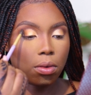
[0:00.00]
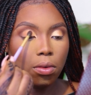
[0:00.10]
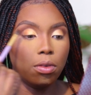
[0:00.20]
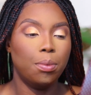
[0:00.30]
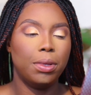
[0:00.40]

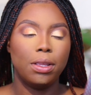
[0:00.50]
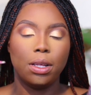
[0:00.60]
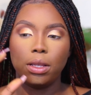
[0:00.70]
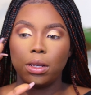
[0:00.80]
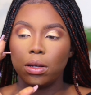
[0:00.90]
Just something
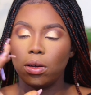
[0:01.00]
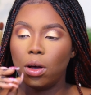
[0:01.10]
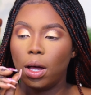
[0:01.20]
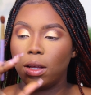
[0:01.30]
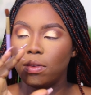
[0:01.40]
that the
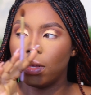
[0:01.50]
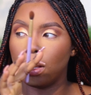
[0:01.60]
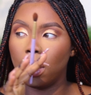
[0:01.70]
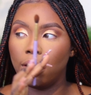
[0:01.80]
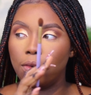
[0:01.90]
eyes
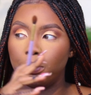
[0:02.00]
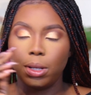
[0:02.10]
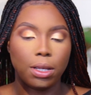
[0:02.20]
can kind of